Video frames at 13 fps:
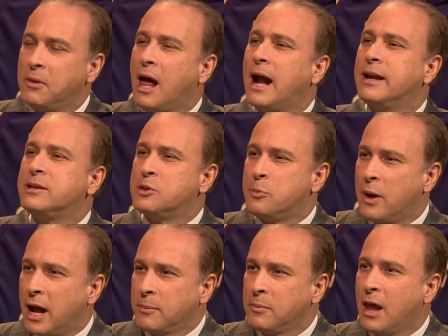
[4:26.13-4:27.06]
line is the
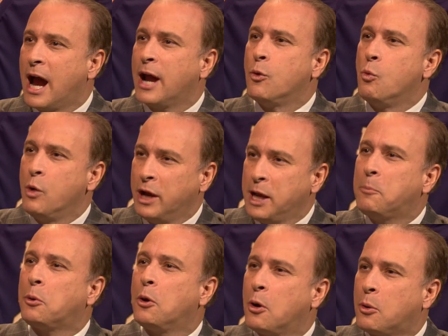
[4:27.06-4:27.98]
bottom line: winning
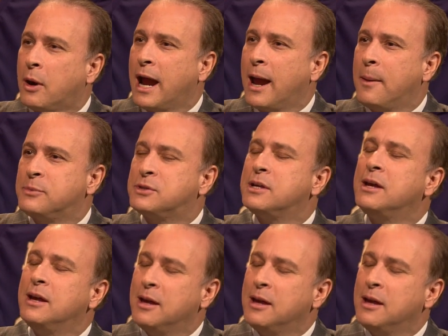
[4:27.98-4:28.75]
programs